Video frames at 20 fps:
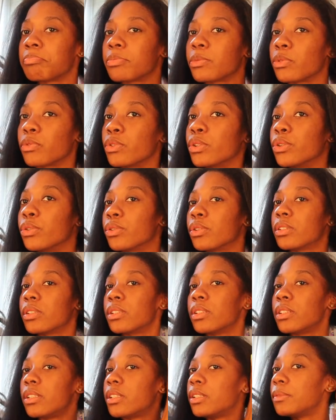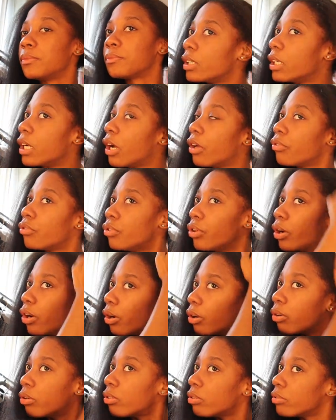real good and i'll
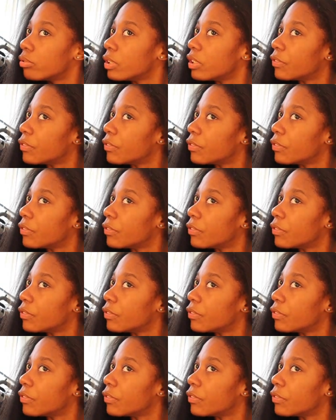know